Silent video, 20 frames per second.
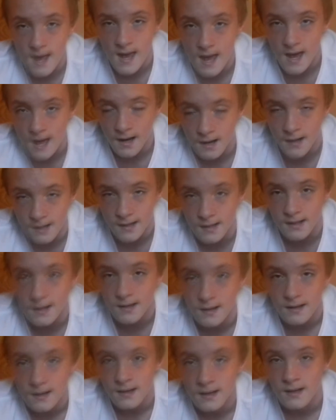at
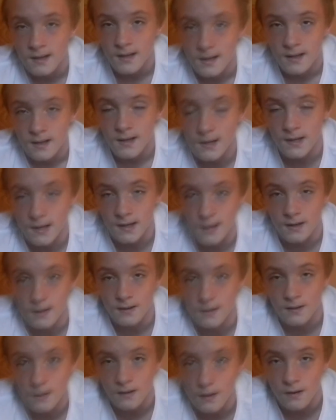it,
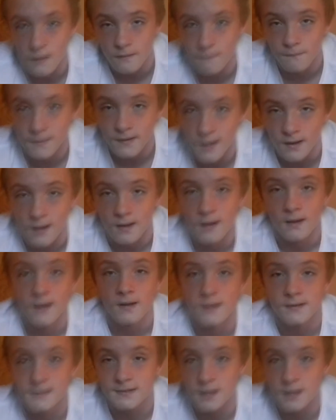and um, yeah.